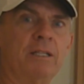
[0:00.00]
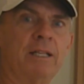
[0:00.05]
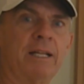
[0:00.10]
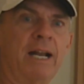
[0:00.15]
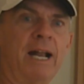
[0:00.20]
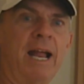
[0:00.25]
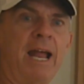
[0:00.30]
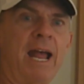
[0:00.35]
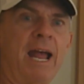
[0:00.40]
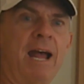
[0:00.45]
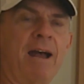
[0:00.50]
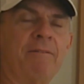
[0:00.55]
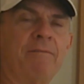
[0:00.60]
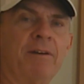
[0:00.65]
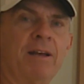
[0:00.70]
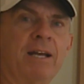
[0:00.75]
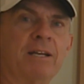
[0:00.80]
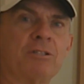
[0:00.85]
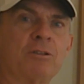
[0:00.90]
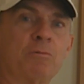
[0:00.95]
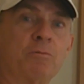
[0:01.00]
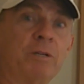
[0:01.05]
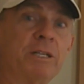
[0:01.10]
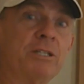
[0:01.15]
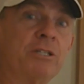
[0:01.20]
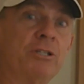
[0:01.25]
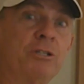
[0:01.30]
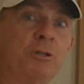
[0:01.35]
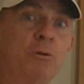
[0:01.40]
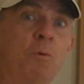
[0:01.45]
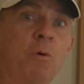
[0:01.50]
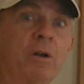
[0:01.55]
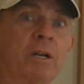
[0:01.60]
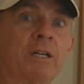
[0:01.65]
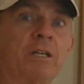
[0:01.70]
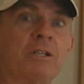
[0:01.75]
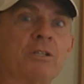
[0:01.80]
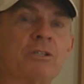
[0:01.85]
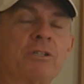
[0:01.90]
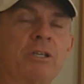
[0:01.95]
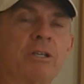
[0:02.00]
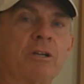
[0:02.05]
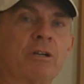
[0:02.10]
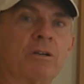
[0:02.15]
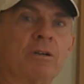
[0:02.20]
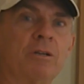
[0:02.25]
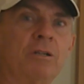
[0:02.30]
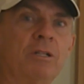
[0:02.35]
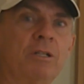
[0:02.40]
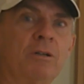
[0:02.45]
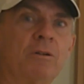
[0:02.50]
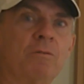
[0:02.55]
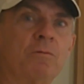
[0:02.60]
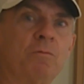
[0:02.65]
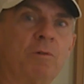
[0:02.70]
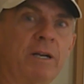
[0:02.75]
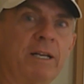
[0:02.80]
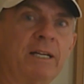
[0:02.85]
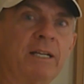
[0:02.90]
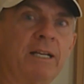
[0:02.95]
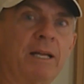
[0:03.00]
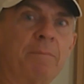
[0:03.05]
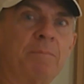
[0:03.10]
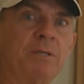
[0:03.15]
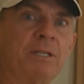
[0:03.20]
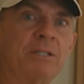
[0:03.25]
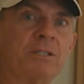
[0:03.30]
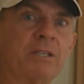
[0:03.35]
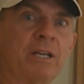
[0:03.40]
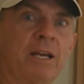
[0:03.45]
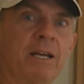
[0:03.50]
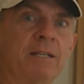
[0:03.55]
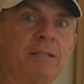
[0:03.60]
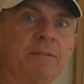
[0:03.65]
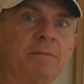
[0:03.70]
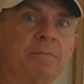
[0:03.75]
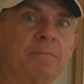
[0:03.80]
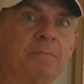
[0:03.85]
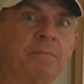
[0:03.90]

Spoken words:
that I have as a reason you want to consider running an empty set.